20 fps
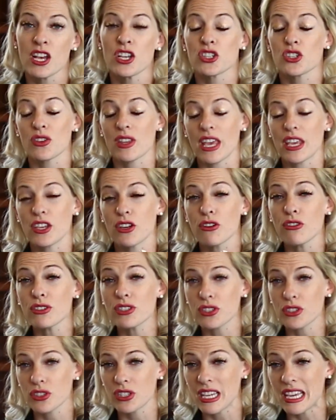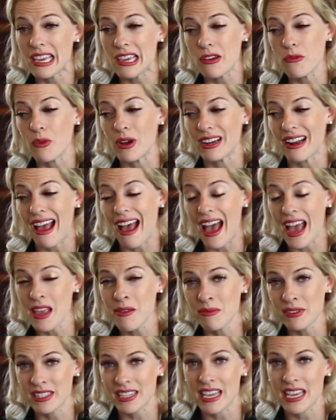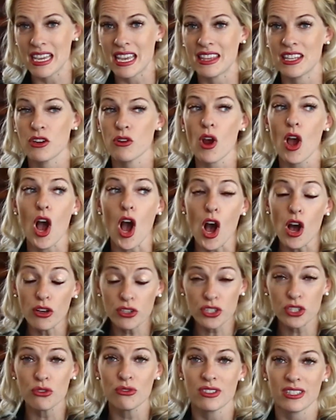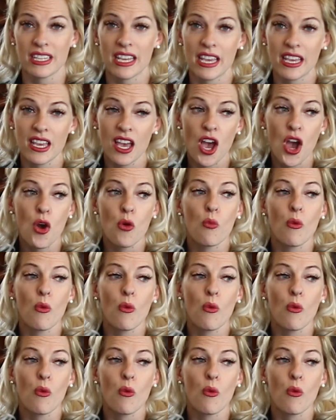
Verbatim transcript: so that you're seeing what I'm seeing and you're also seeing